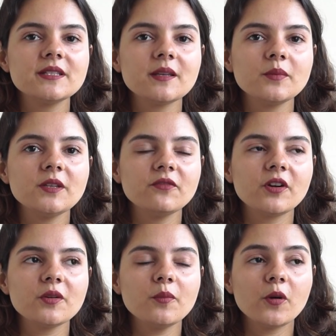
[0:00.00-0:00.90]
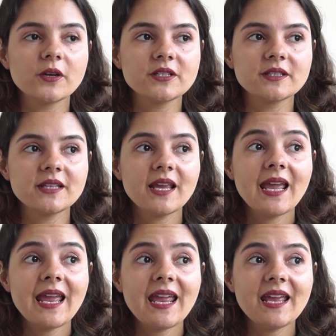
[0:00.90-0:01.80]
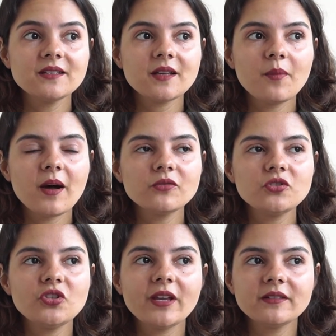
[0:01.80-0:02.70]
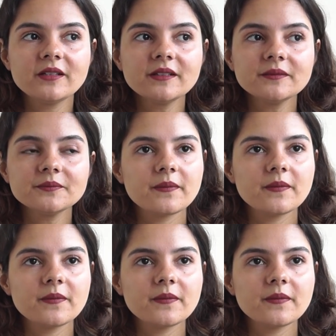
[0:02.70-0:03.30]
It's something very important. And about gender,